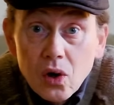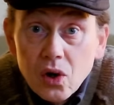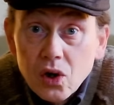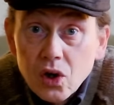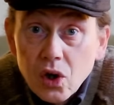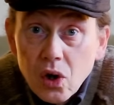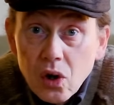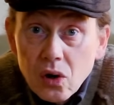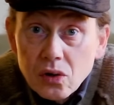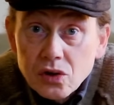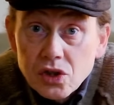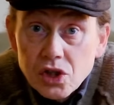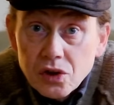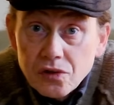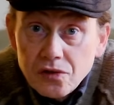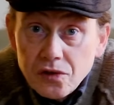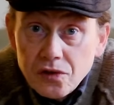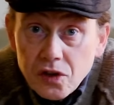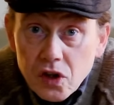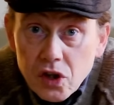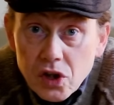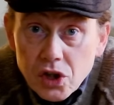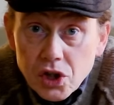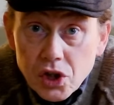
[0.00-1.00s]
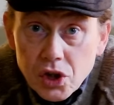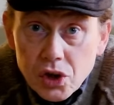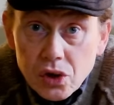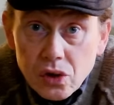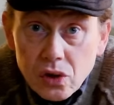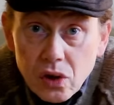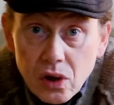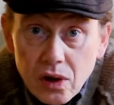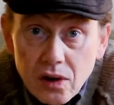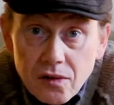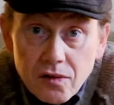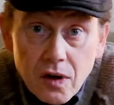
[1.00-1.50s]

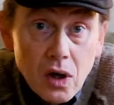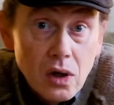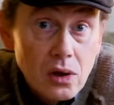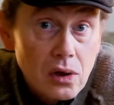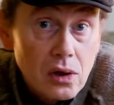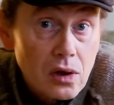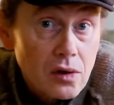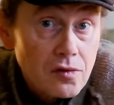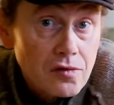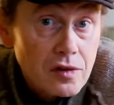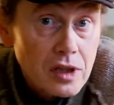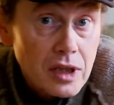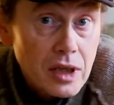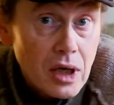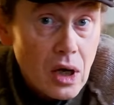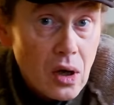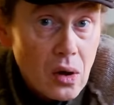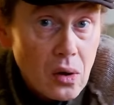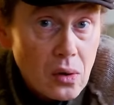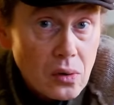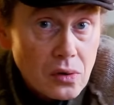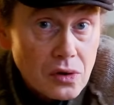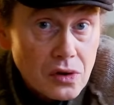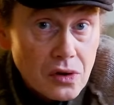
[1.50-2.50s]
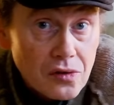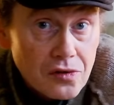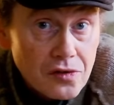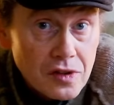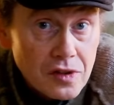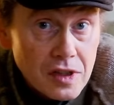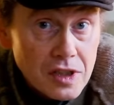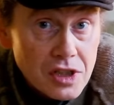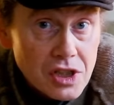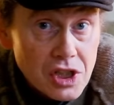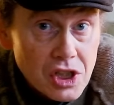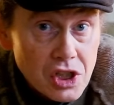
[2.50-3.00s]
controversial of our lovely old
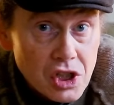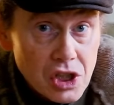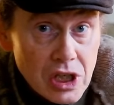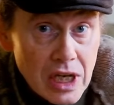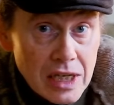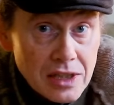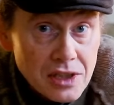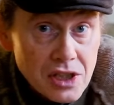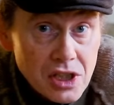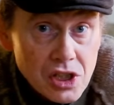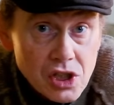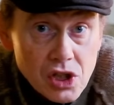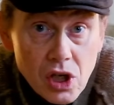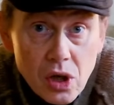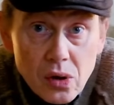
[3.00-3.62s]
vintage lenses,